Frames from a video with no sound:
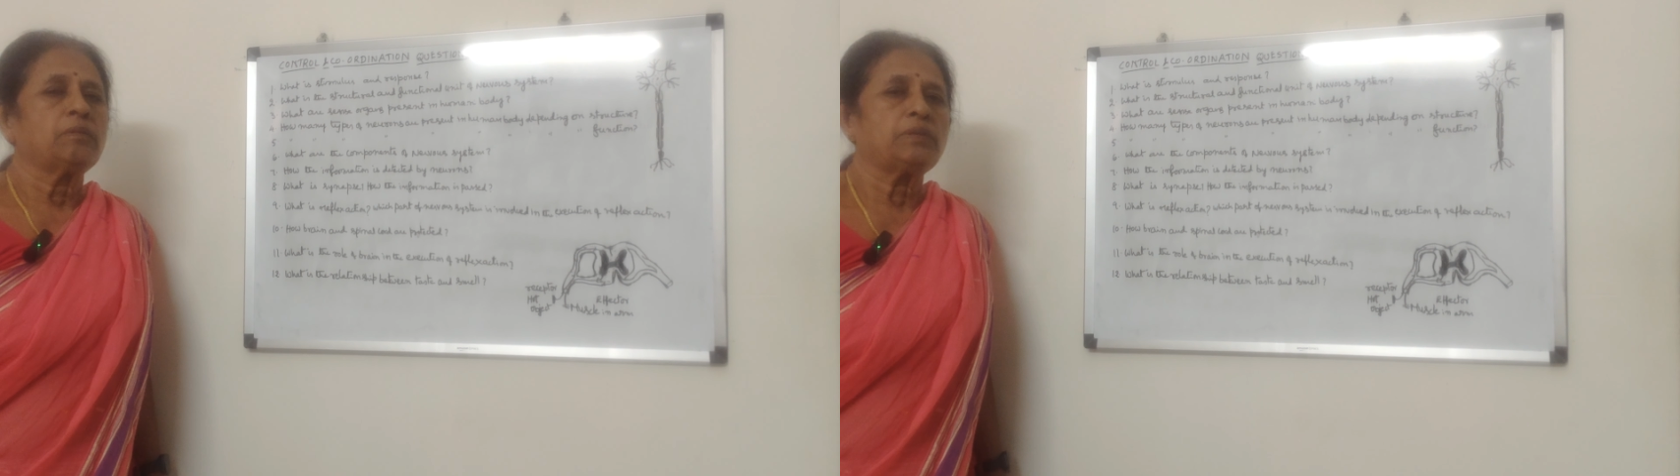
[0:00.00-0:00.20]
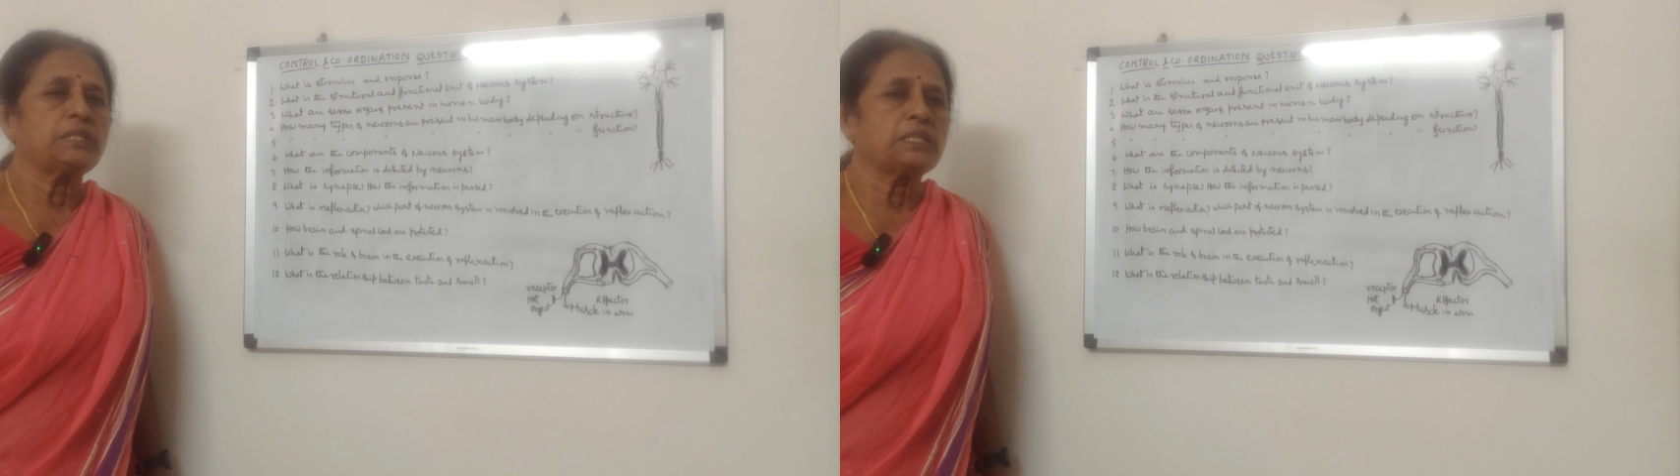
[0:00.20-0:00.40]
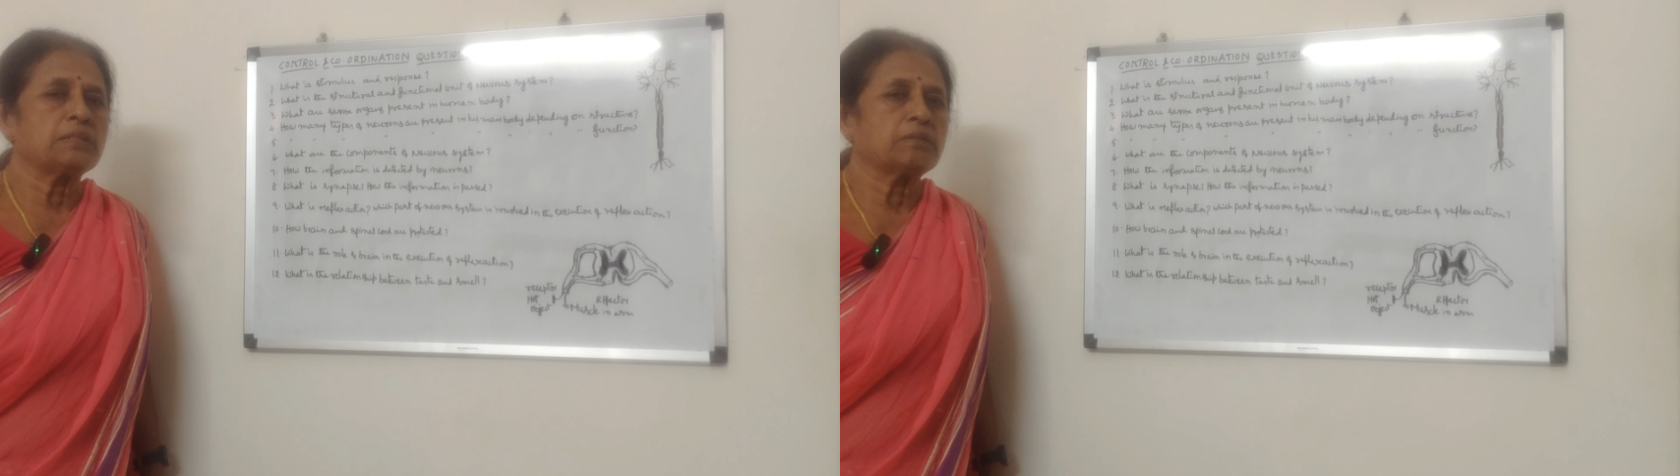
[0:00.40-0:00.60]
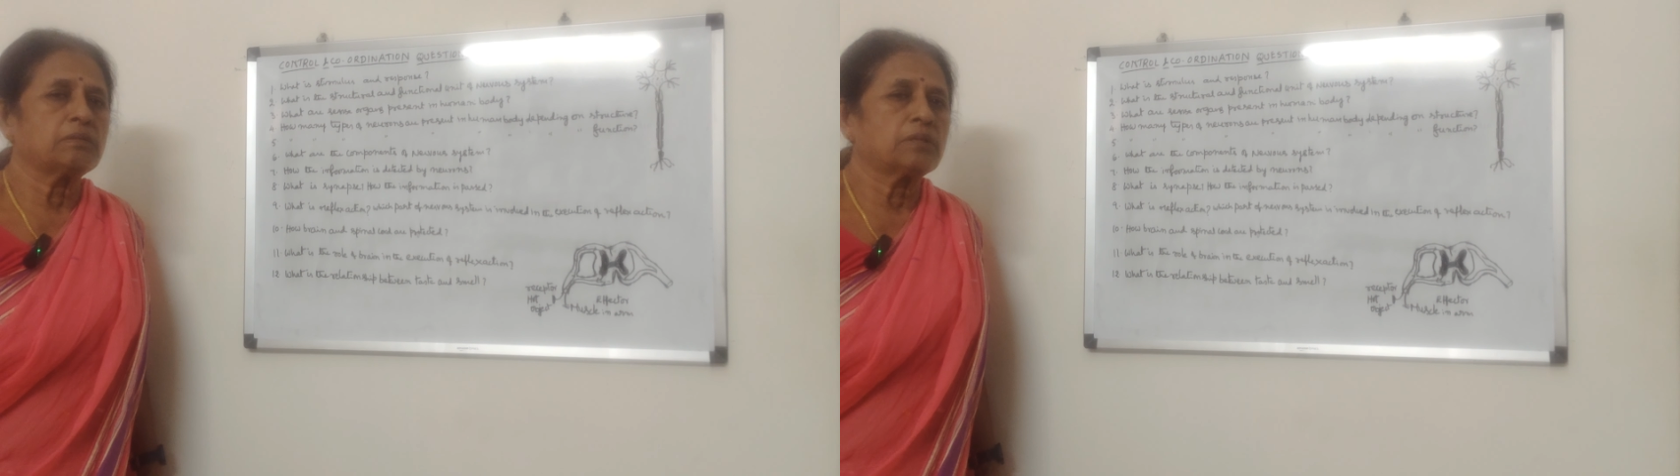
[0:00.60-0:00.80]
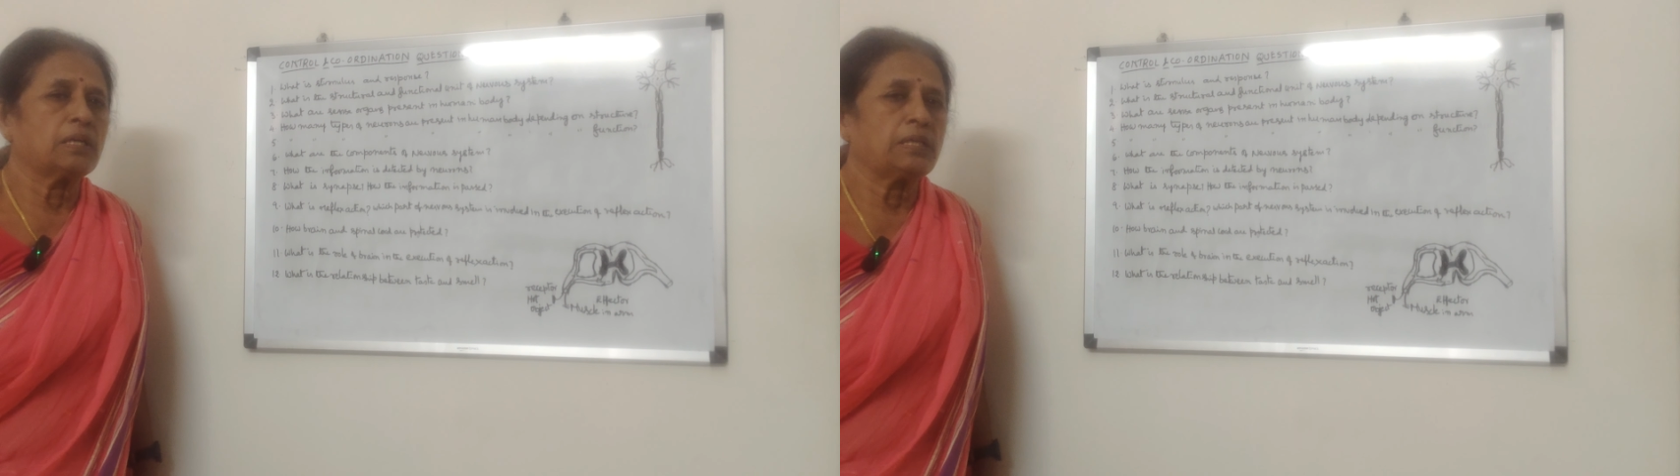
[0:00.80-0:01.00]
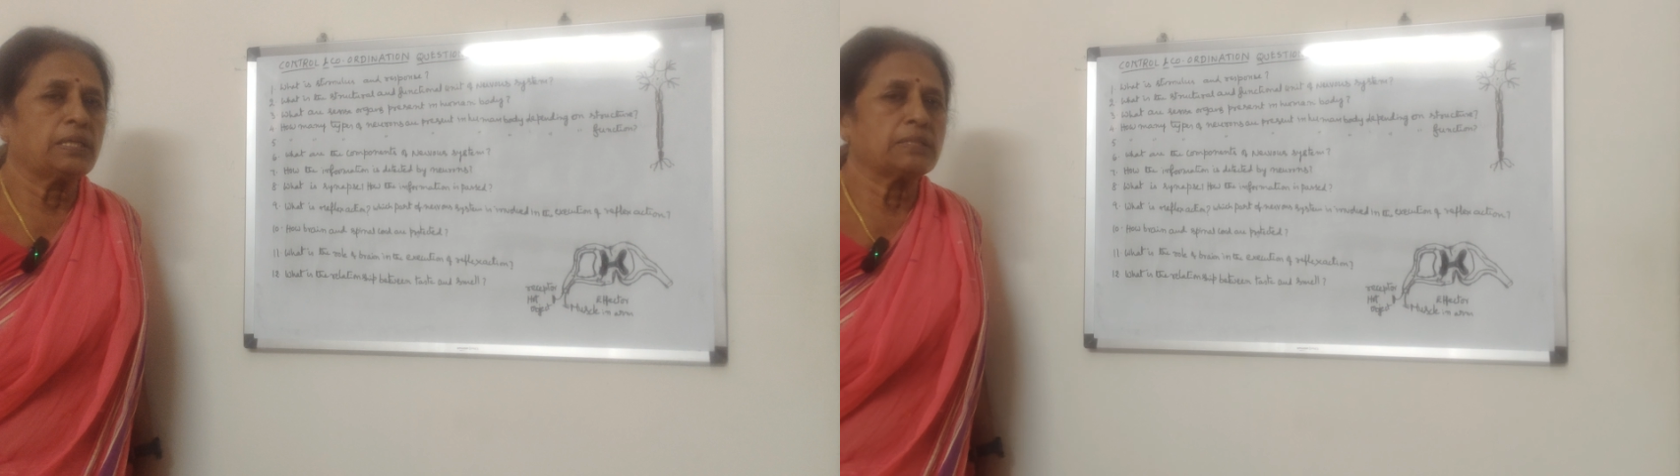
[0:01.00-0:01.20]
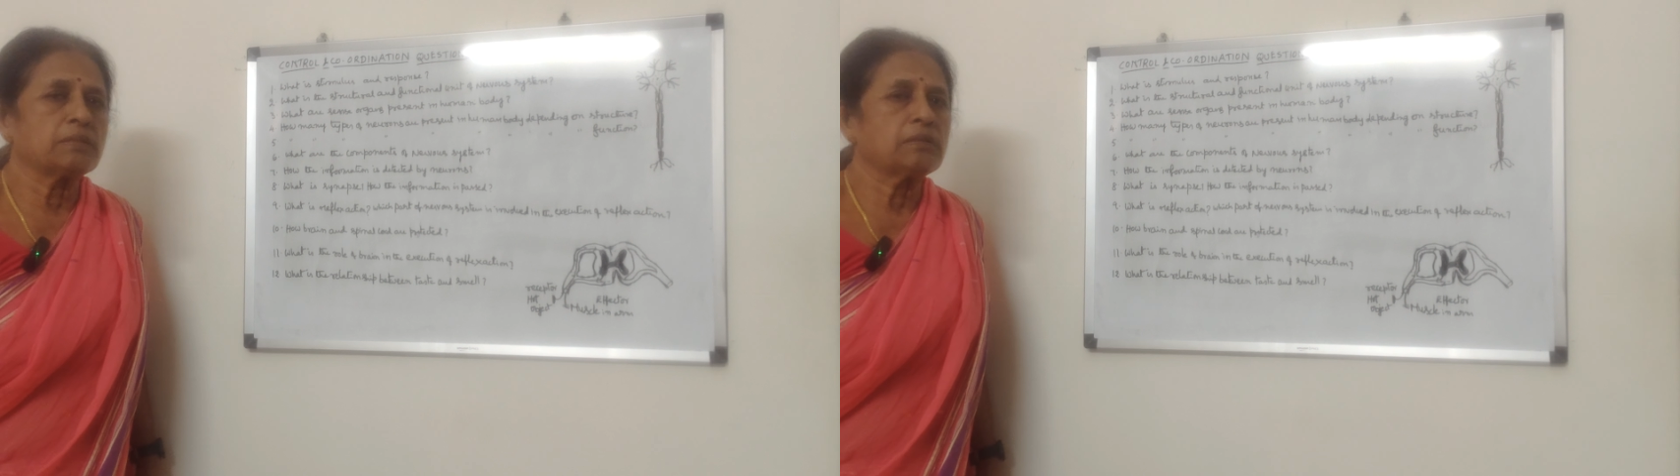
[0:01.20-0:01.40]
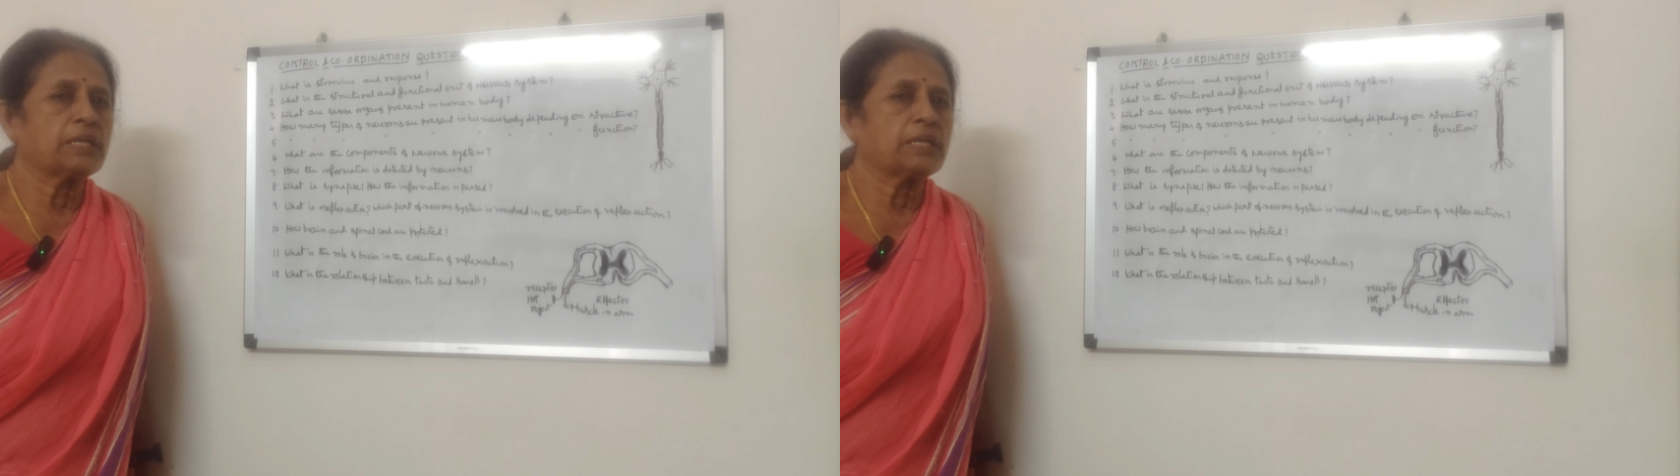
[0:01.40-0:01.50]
which is called as